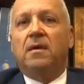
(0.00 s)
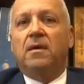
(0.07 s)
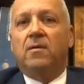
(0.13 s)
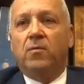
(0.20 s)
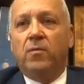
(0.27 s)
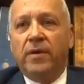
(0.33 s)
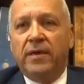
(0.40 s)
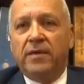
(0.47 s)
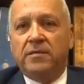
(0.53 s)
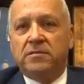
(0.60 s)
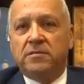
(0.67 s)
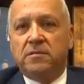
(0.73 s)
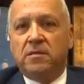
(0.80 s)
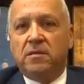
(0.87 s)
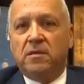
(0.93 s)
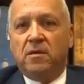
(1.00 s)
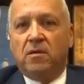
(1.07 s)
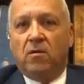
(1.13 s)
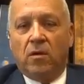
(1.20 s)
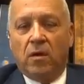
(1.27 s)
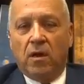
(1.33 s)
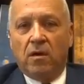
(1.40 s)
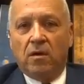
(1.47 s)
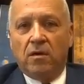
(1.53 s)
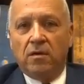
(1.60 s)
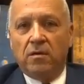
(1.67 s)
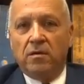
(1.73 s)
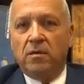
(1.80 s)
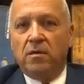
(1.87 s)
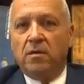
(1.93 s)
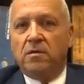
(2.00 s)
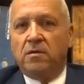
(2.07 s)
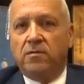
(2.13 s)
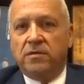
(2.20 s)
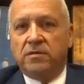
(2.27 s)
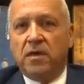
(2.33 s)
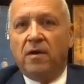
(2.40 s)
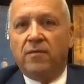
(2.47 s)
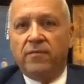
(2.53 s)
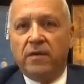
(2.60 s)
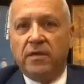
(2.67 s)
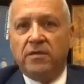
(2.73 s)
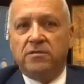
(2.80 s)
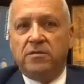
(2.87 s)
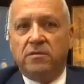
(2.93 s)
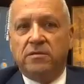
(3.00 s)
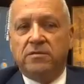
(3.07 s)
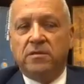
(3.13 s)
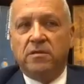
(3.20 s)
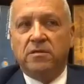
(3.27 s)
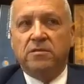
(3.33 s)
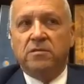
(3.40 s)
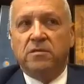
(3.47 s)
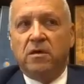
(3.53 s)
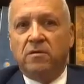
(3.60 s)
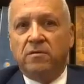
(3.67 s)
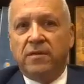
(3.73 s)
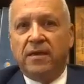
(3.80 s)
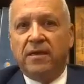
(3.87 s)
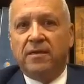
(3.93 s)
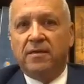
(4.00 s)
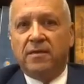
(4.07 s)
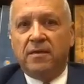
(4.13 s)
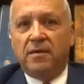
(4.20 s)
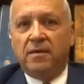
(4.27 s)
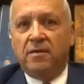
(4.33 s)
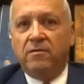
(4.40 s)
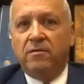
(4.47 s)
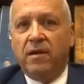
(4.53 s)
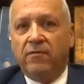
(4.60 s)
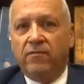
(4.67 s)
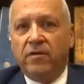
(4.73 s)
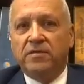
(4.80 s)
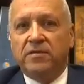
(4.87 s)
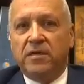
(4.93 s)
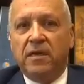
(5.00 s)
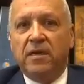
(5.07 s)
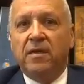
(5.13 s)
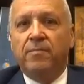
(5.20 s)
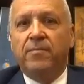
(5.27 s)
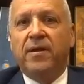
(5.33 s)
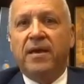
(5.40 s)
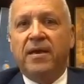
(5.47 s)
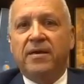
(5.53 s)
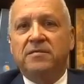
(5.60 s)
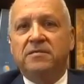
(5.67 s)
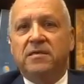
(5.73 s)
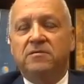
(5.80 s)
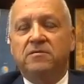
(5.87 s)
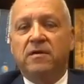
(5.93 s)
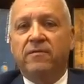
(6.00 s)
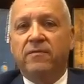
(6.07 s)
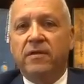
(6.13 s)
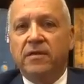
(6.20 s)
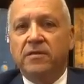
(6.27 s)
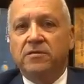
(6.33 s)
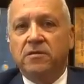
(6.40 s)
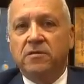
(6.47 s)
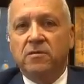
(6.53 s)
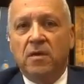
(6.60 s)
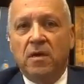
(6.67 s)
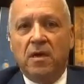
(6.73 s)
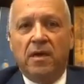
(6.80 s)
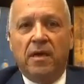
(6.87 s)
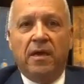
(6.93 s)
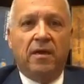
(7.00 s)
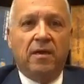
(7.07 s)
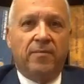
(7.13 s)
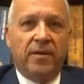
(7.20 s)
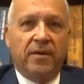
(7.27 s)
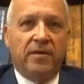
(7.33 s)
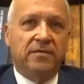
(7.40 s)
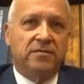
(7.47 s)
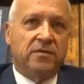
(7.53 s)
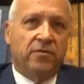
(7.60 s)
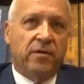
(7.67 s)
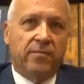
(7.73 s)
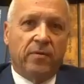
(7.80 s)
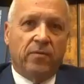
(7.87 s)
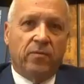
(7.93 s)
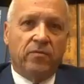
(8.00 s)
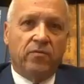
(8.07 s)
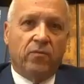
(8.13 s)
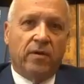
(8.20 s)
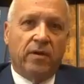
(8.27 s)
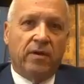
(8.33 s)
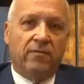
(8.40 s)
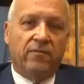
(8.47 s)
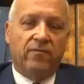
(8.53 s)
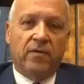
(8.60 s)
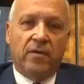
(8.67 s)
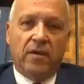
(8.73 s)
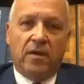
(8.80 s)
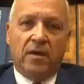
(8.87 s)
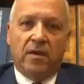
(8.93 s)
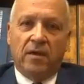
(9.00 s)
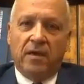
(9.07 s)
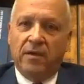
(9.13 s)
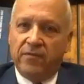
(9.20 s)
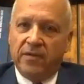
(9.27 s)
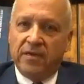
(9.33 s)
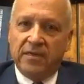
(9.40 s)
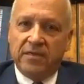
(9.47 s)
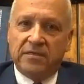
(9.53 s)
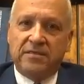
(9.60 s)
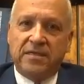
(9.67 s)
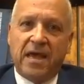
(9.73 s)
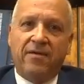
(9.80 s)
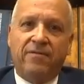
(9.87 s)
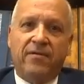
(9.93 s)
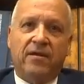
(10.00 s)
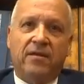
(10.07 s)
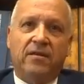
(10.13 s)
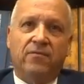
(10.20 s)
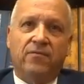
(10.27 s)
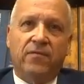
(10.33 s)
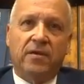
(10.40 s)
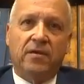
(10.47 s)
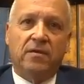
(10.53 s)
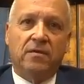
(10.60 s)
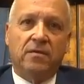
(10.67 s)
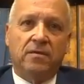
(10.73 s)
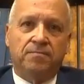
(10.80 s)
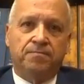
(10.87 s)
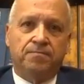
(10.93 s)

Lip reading: weeks or longer to resolve the issue. As soon as you know that you have reached an impasse, that you have an issue, it could be a disagreement with one of FDD's staff out in the field,